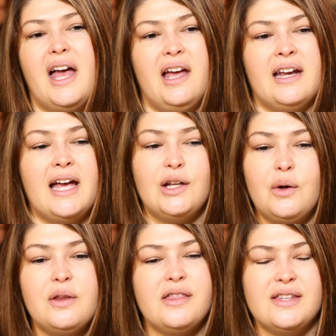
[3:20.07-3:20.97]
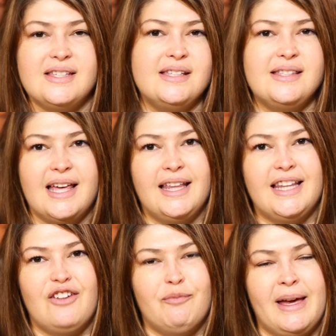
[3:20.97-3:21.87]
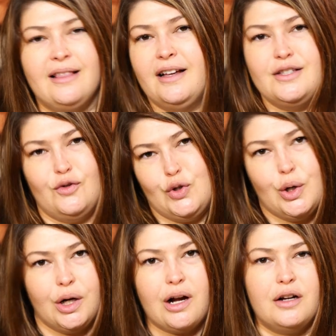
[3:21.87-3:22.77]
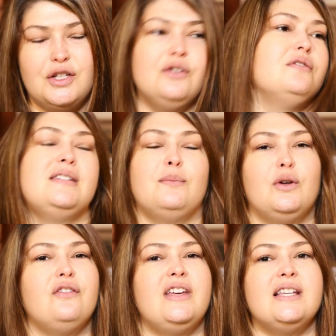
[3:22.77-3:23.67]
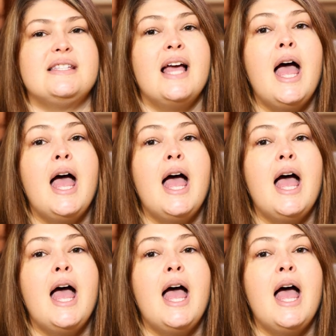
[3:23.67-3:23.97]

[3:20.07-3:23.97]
And I know that since then they've made lots of troll cartoons and movies,